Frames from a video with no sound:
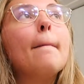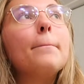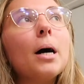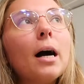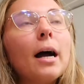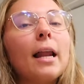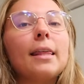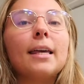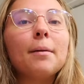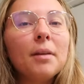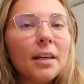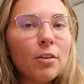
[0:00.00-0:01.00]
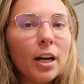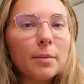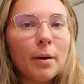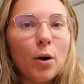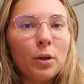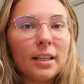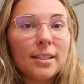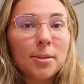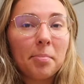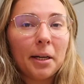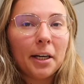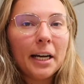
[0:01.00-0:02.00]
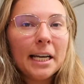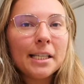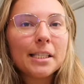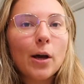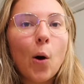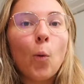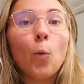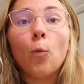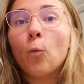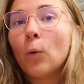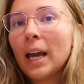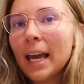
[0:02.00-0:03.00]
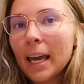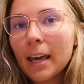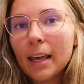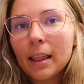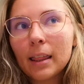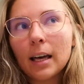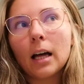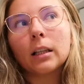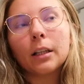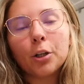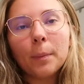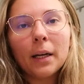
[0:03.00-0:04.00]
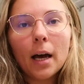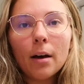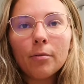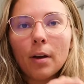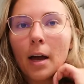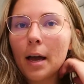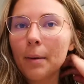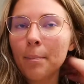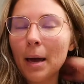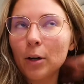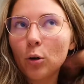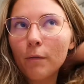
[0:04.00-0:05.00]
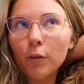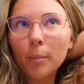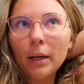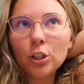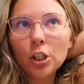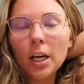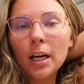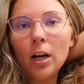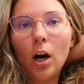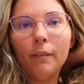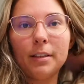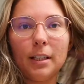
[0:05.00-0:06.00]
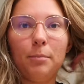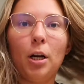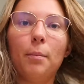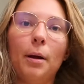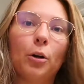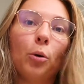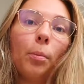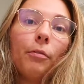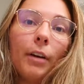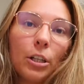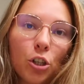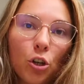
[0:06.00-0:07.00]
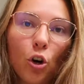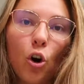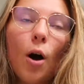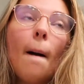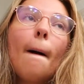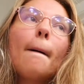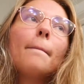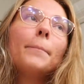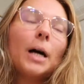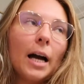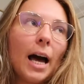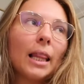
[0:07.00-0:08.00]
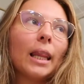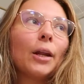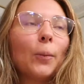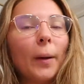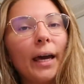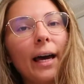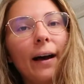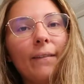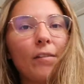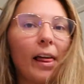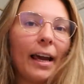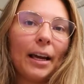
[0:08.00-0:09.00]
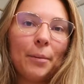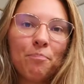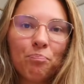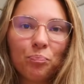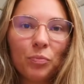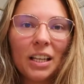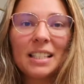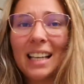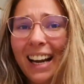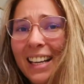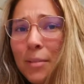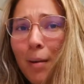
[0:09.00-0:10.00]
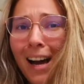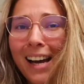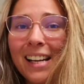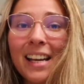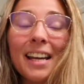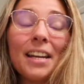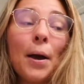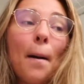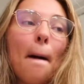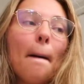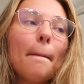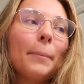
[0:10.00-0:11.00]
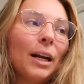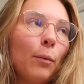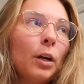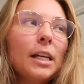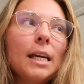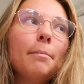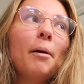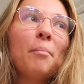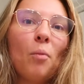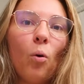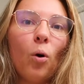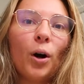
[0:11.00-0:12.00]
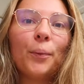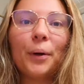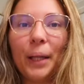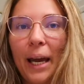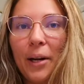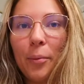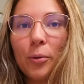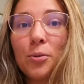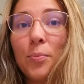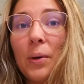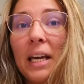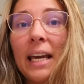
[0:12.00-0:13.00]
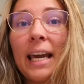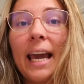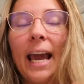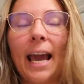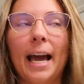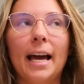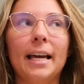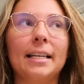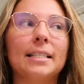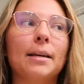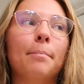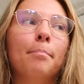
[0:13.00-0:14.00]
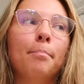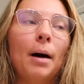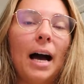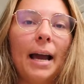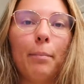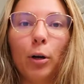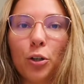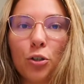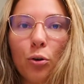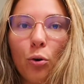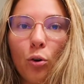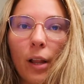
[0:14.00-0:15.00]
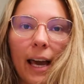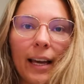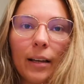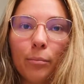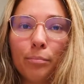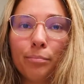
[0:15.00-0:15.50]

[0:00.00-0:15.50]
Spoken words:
But I think I'm gonna give you guys my own experience with a little bit of medical information. Obviously I'm not a medical professional, but a little bit of like science behind it. But I want to keep it more relatable to me and my personal like